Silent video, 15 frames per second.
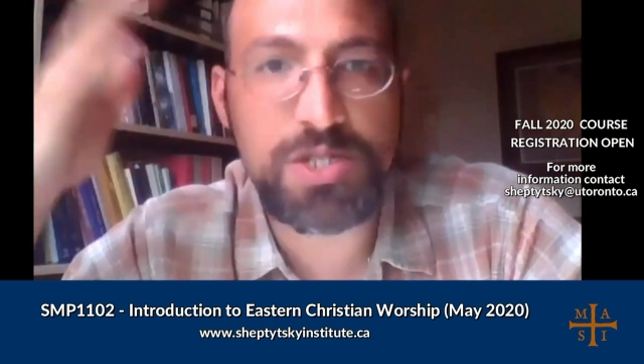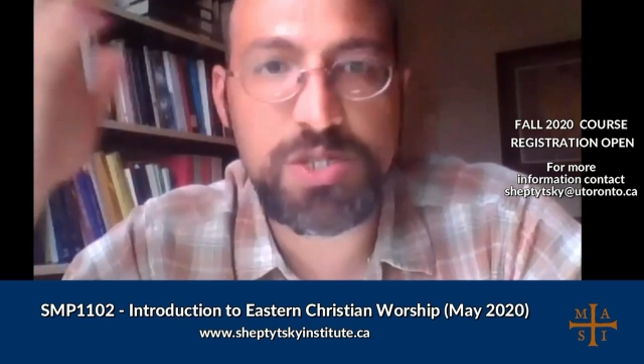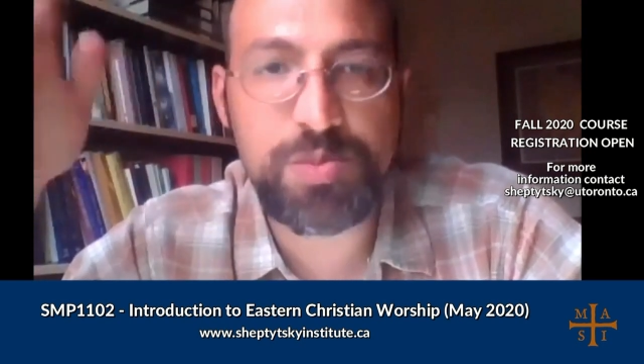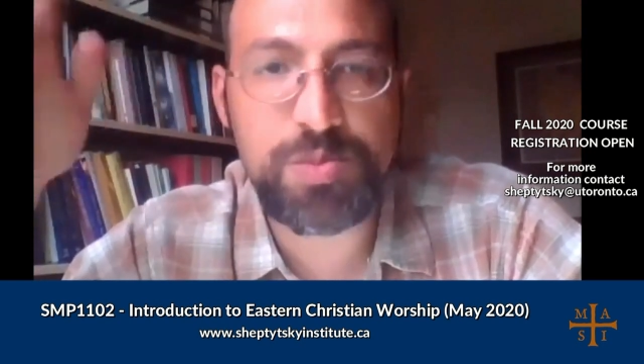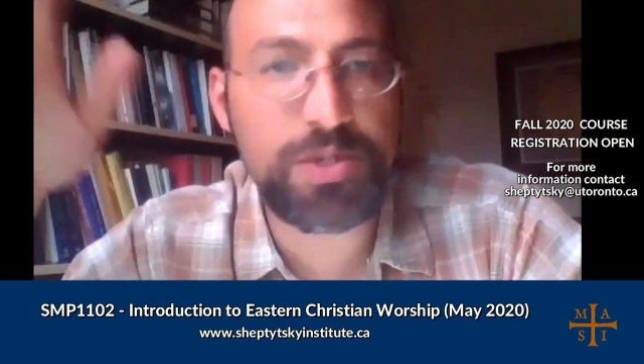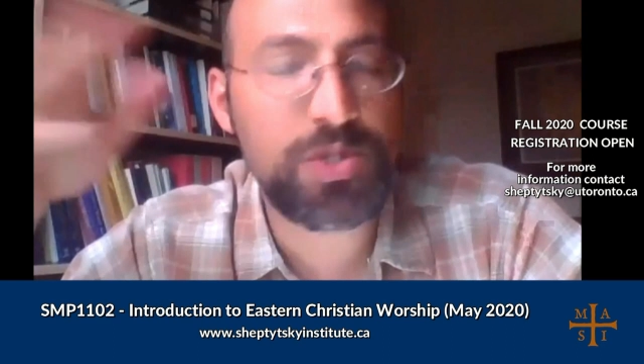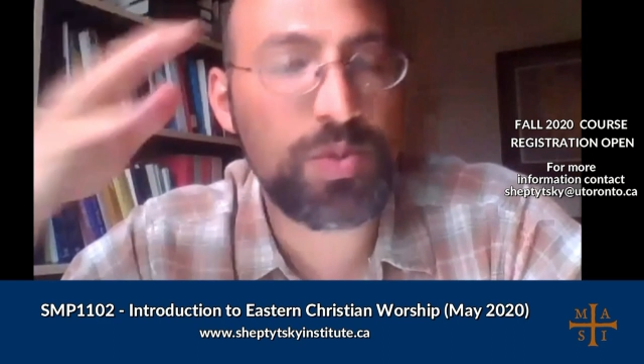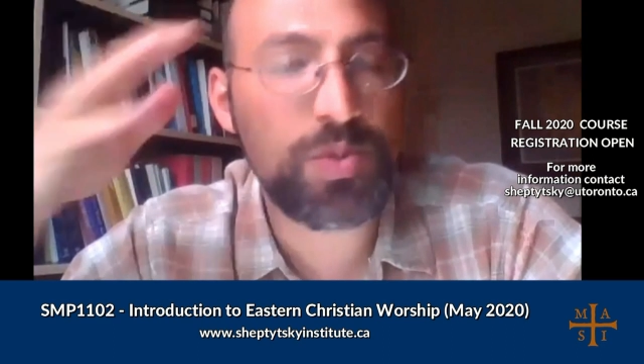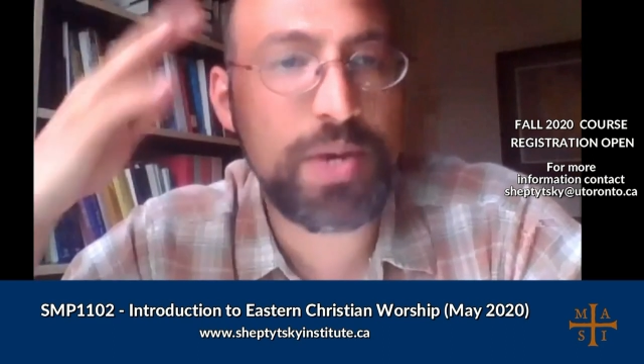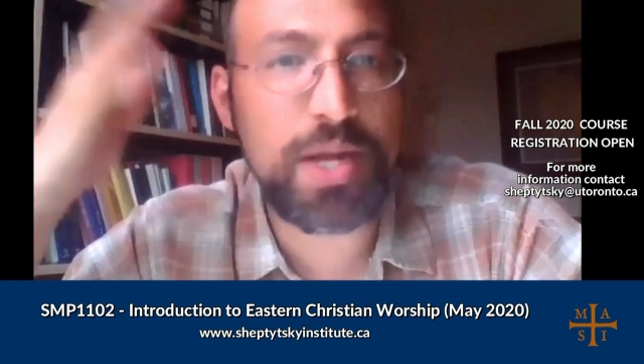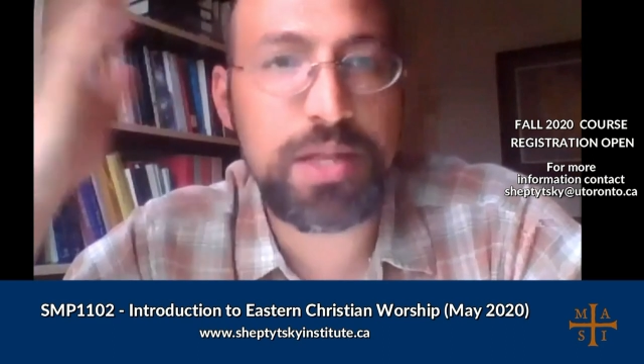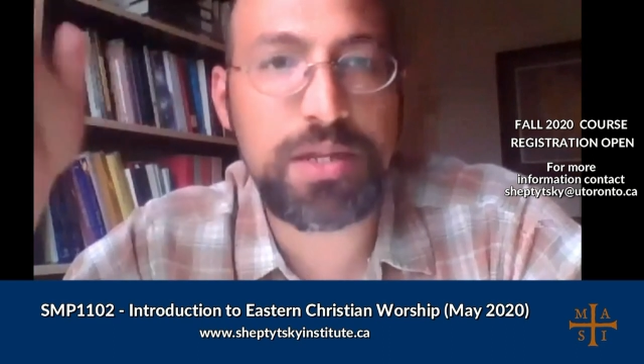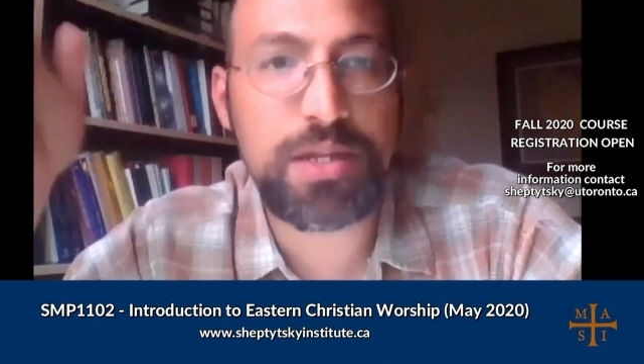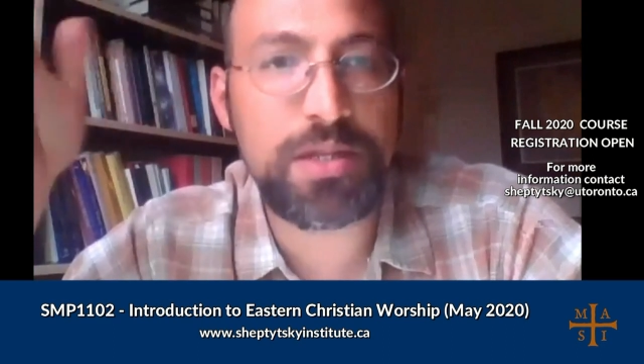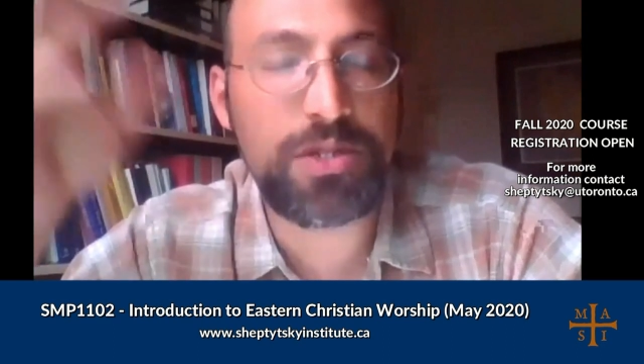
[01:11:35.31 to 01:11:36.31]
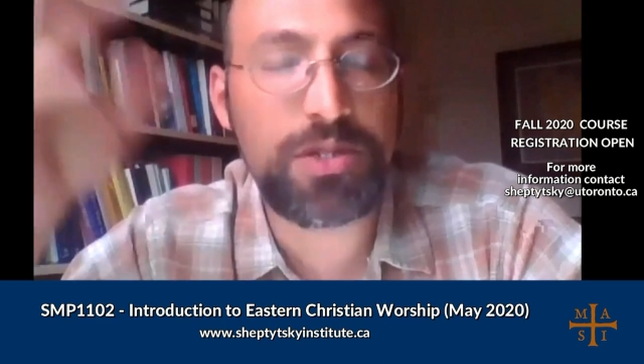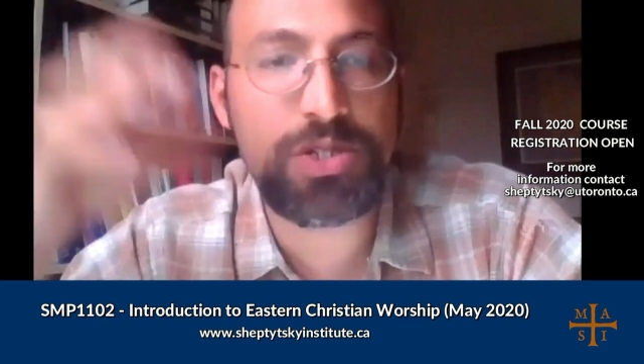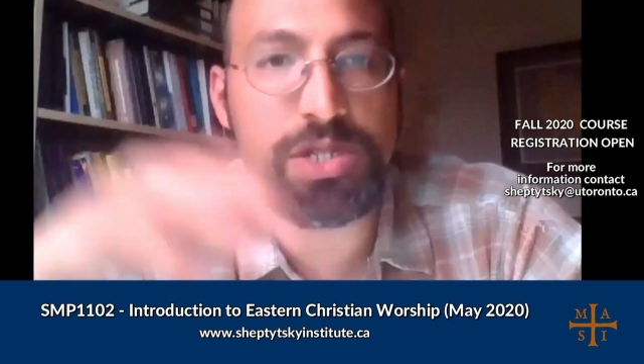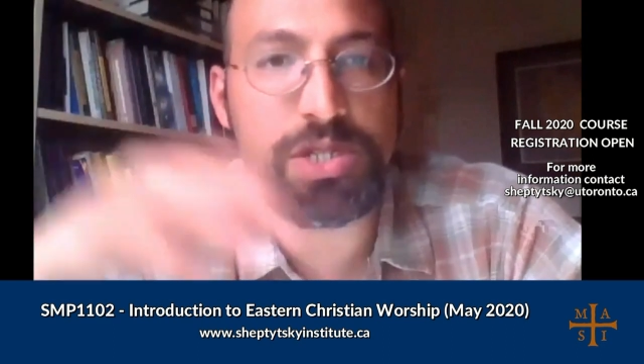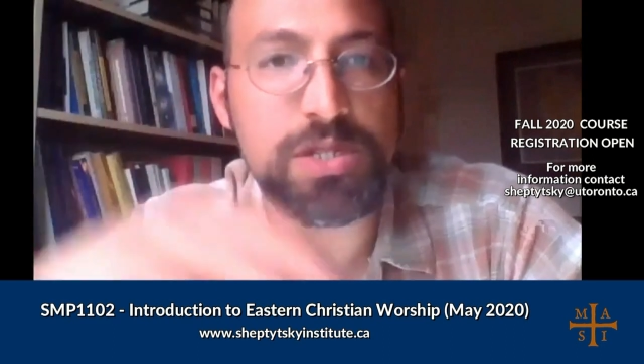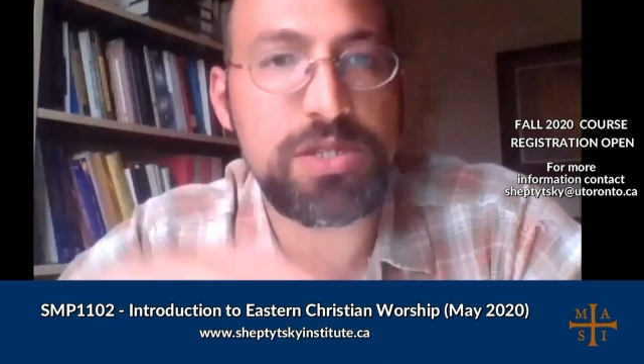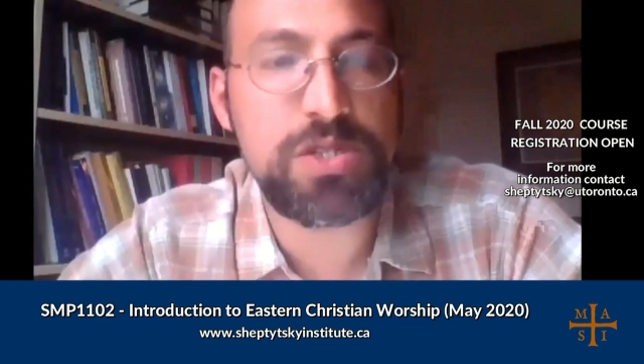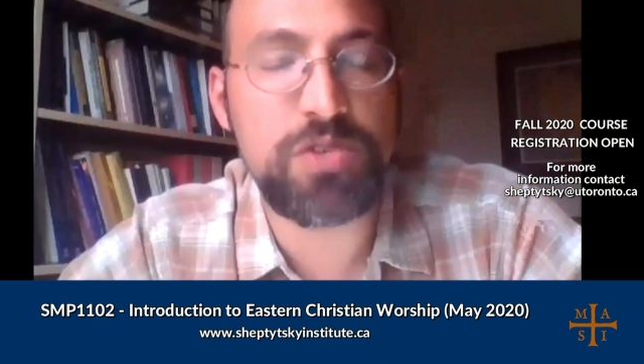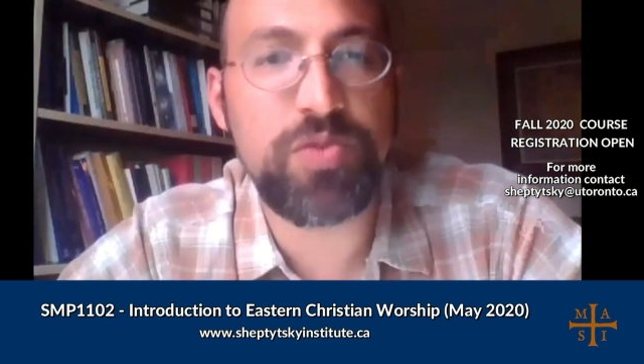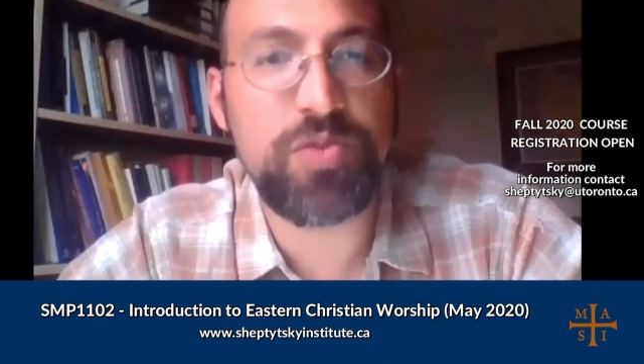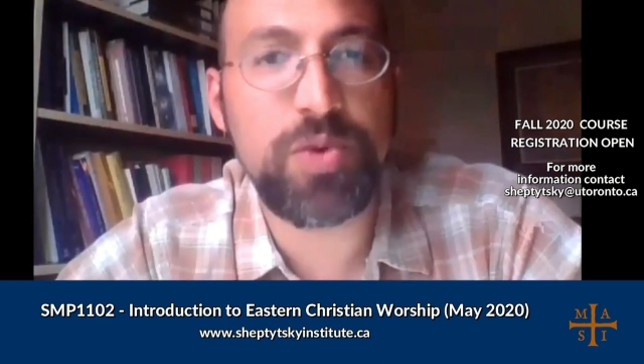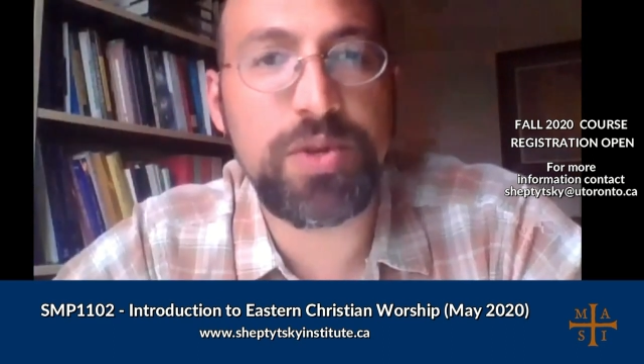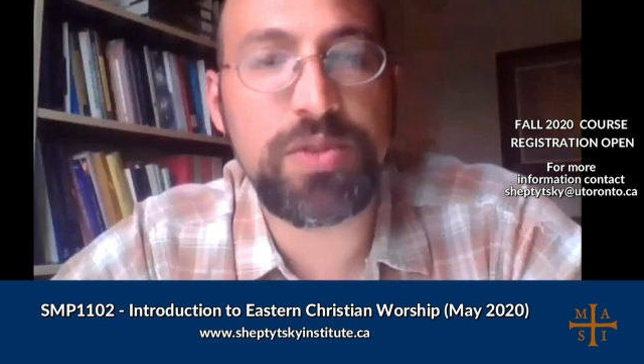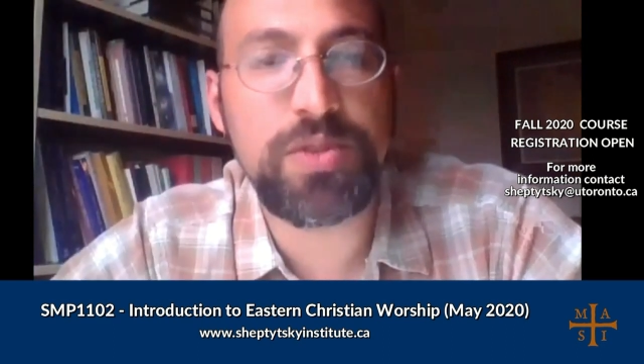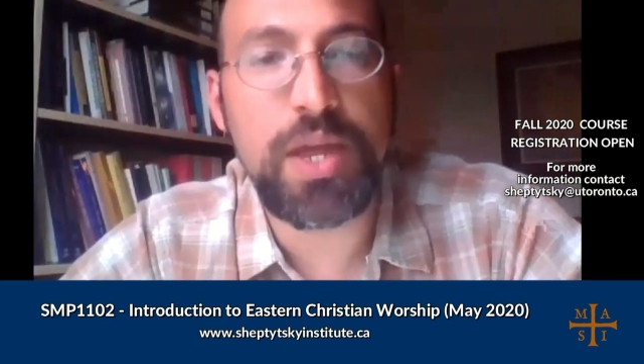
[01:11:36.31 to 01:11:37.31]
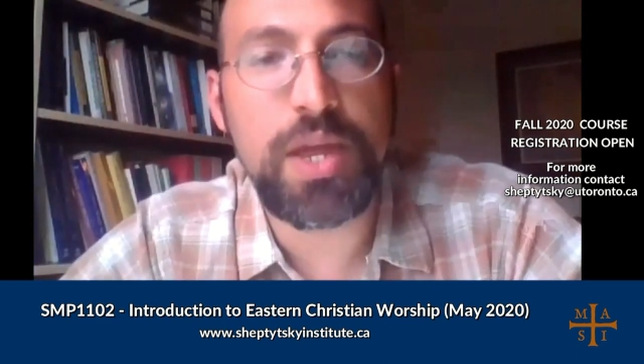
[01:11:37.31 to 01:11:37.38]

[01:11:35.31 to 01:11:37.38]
spirituality, liturgy, and so forth.